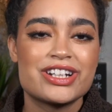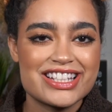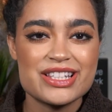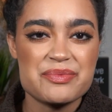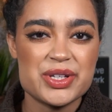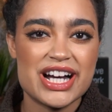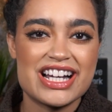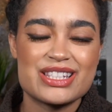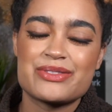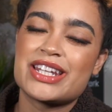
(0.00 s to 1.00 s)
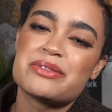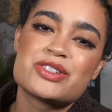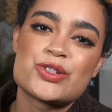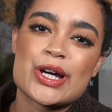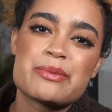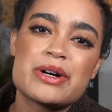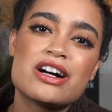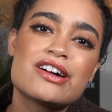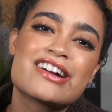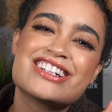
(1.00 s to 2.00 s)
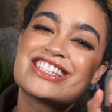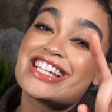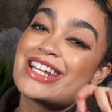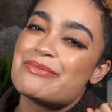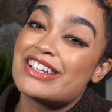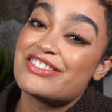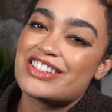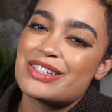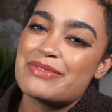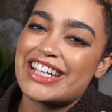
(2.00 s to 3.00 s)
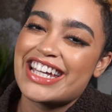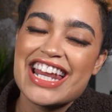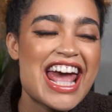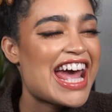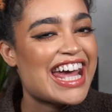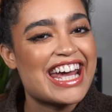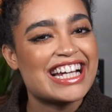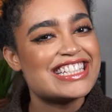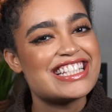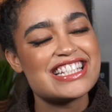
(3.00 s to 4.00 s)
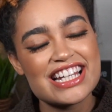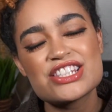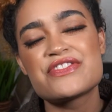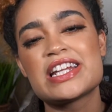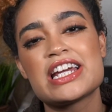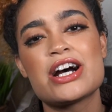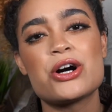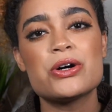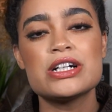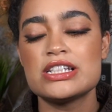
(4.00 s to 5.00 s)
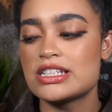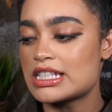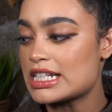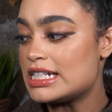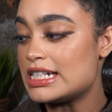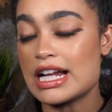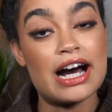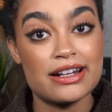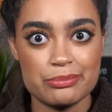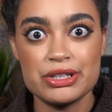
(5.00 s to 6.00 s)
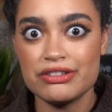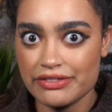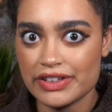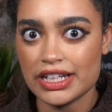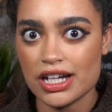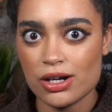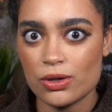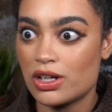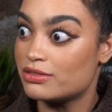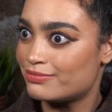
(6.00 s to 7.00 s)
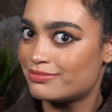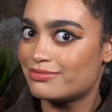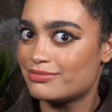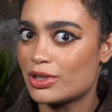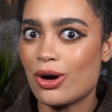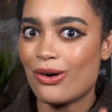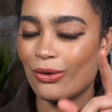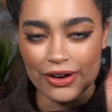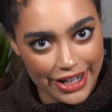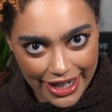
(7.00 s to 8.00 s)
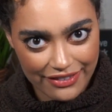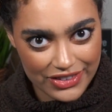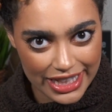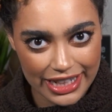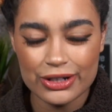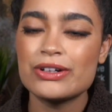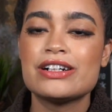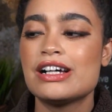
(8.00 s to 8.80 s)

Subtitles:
What is up, you guys? My name is Janabelle, or Jenny but if you're Dominican, and today's video is not a beauty video or a hair video.